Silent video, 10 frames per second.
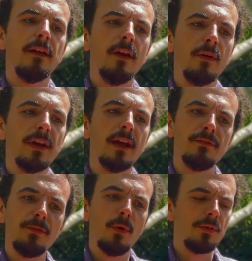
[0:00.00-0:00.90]
Okay,
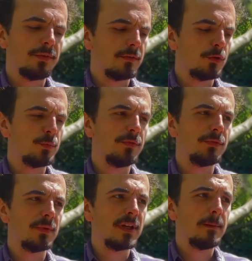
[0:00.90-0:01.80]
4th group of
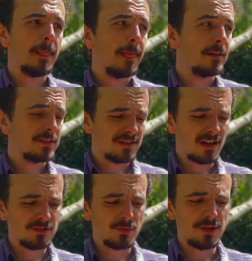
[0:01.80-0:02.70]
3
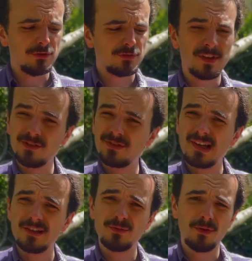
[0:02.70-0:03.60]
starts where you just finished the
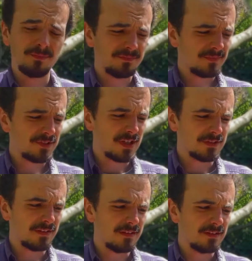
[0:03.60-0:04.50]
last one. Sounds
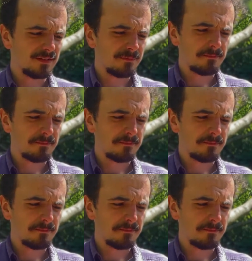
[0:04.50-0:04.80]
like this.